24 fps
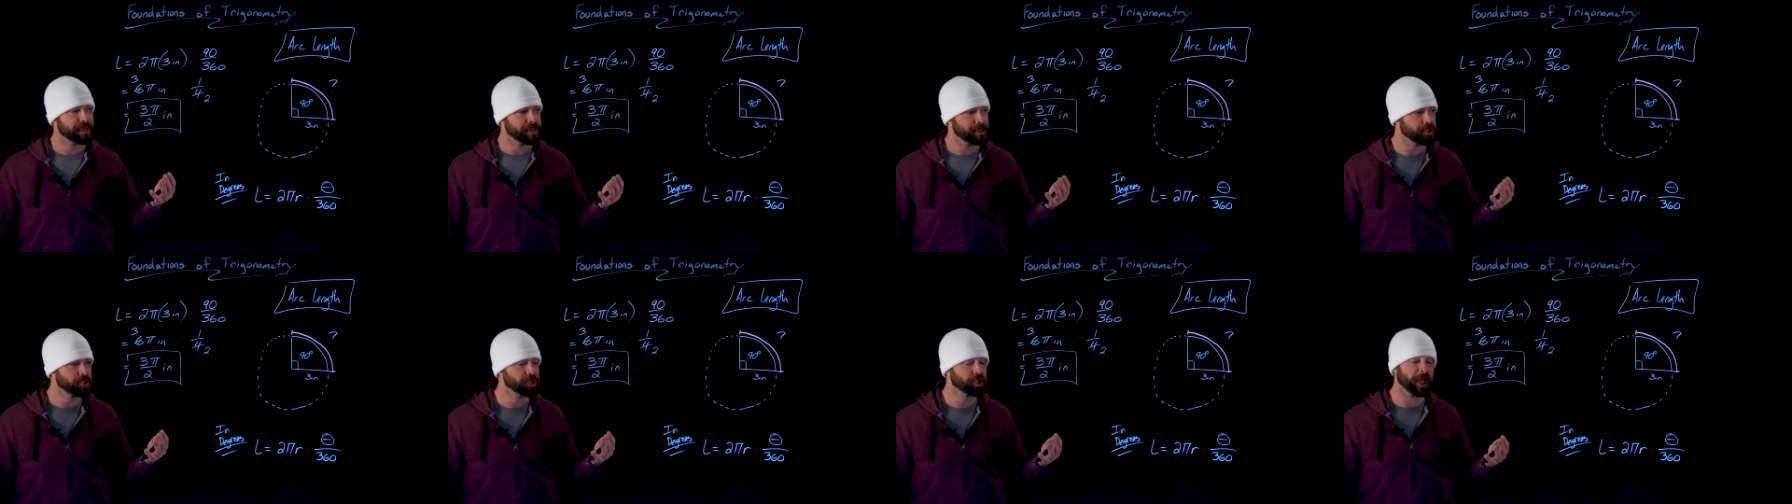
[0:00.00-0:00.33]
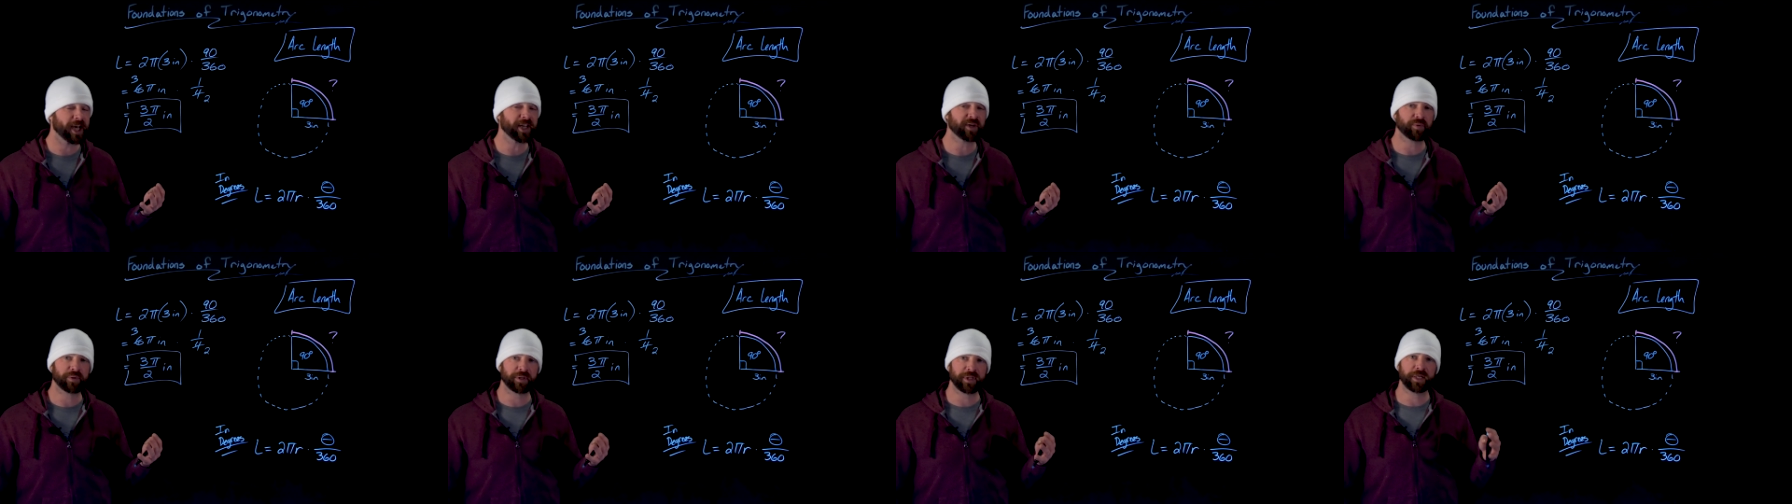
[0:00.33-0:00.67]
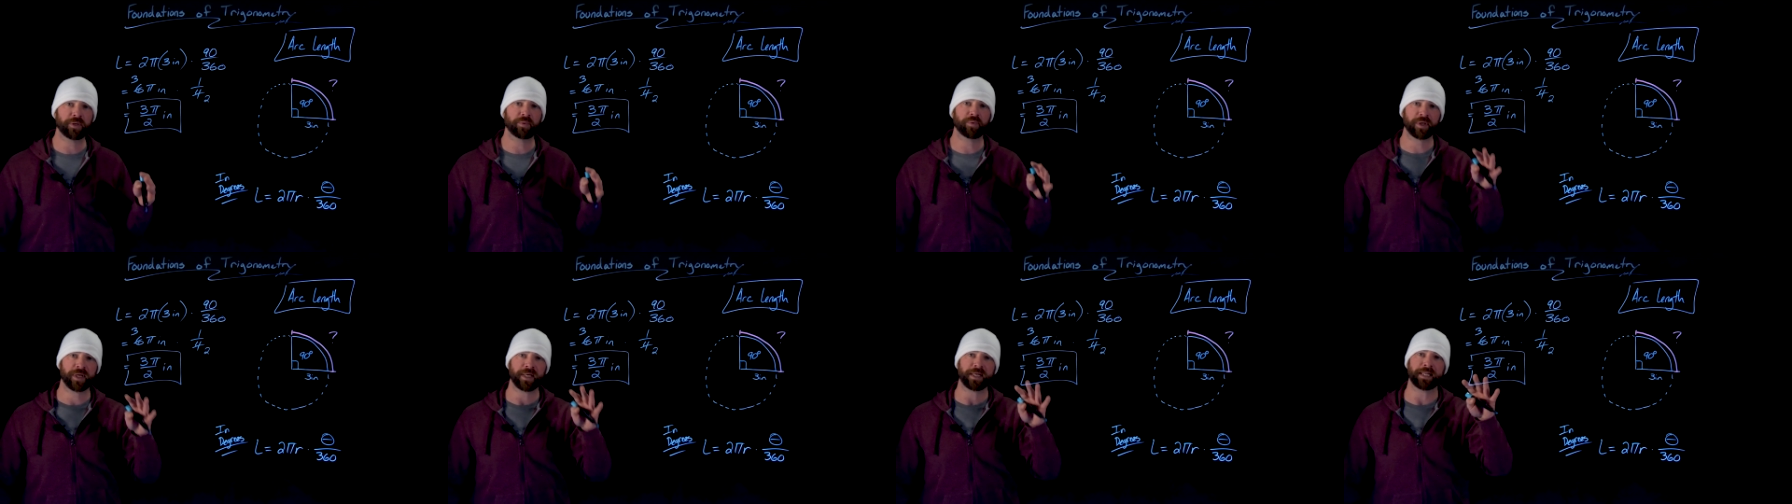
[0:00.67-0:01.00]
Generally,
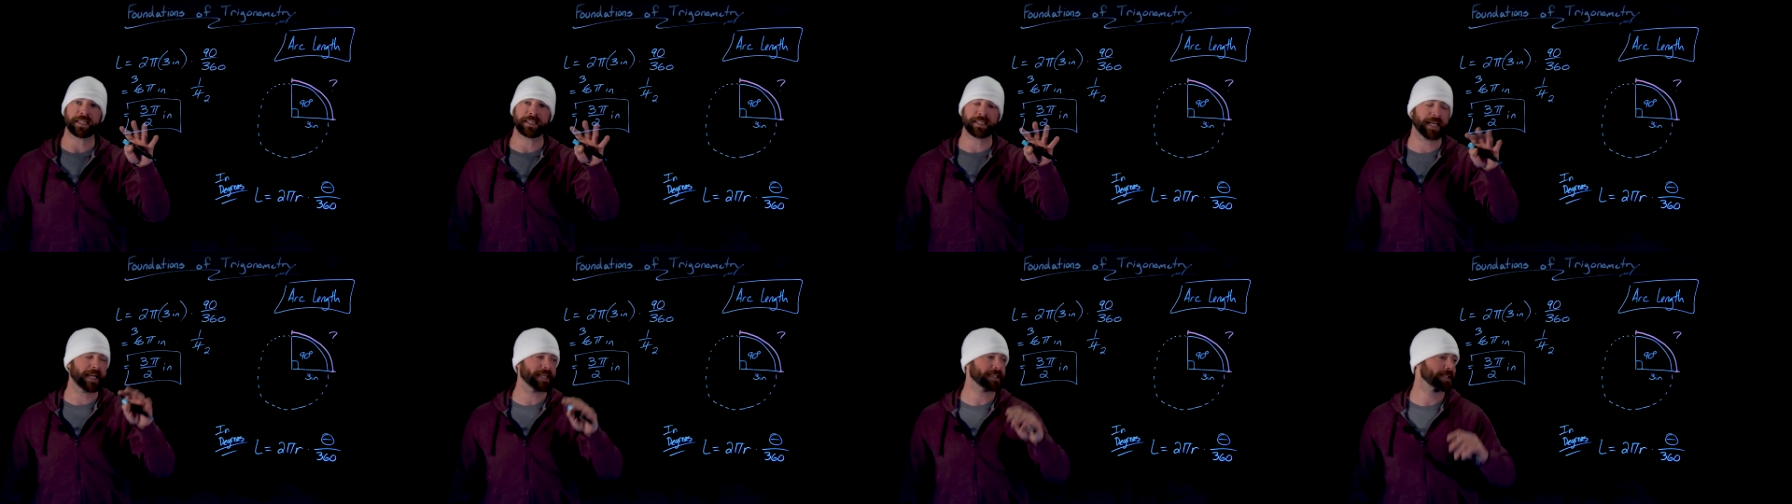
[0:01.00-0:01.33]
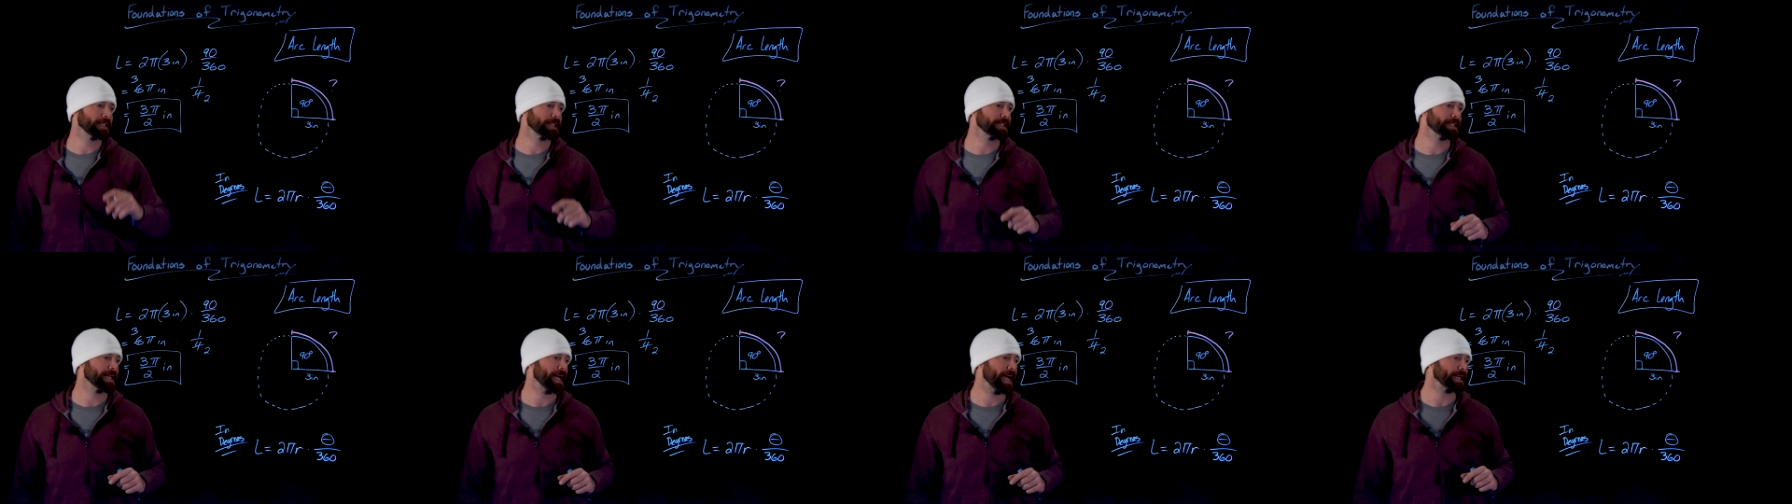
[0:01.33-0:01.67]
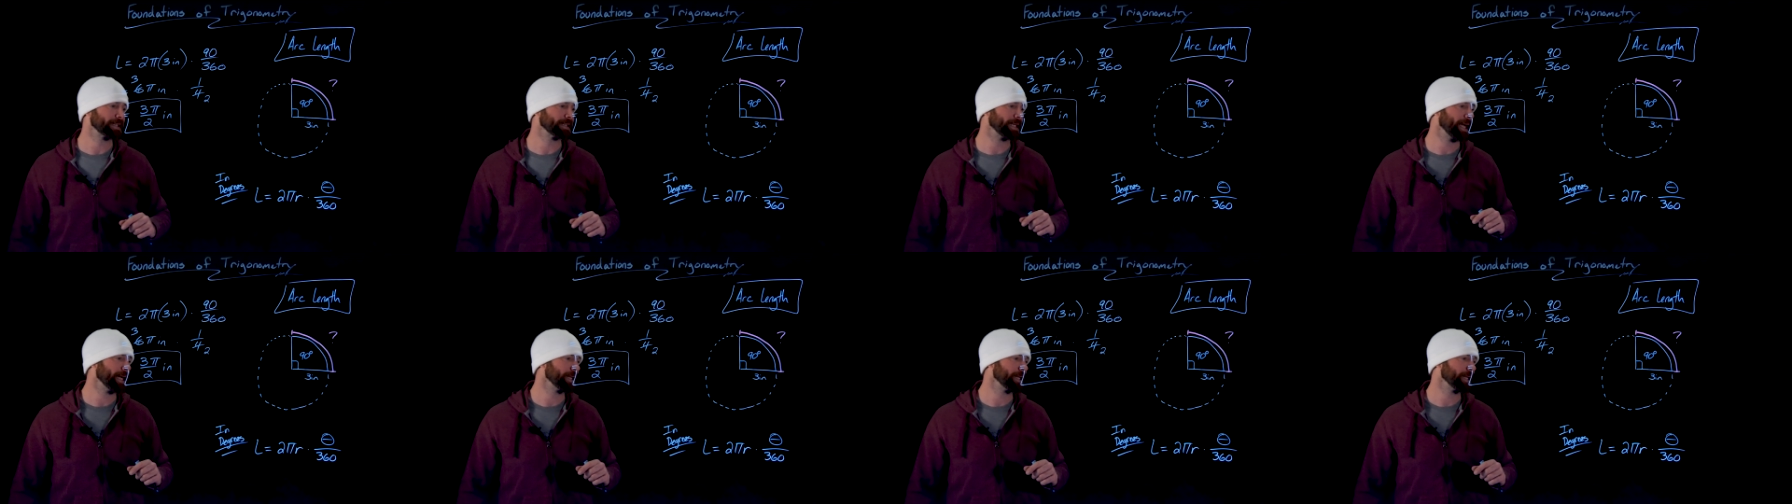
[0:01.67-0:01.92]
we're gonna like exact